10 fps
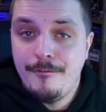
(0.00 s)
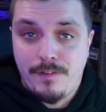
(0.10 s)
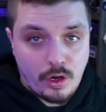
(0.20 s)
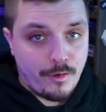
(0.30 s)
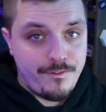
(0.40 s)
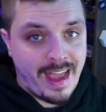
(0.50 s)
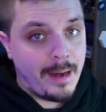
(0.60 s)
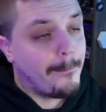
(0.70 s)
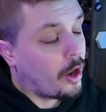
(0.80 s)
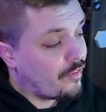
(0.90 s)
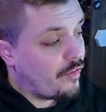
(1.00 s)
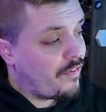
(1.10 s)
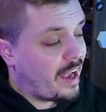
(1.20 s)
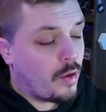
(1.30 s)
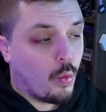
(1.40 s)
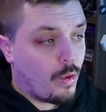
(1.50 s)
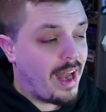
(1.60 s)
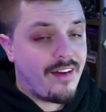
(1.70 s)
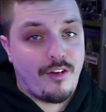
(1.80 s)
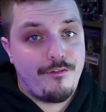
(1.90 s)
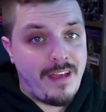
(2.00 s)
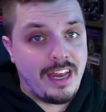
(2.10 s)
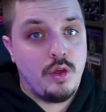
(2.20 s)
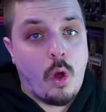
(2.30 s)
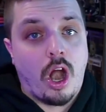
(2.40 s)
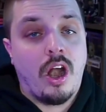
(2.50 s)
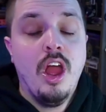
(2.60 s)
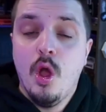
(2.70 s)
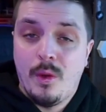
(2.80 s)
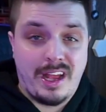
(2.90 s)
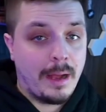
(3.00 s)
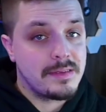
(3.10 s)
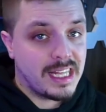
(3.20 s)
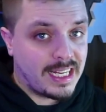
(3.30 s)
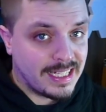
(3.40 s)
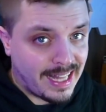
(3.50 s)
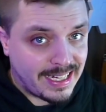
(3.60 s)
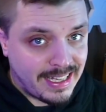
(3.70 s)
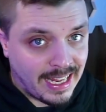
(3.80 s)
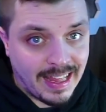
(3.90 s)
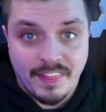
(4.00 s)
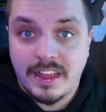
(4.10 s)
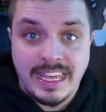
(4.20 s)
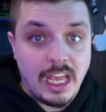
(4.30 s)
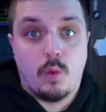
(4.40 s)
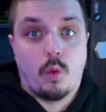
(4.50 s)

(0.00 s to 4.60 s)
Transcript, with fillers: Funko fan, Marvel fan, whatever fan you are when it comes to collecting in the geek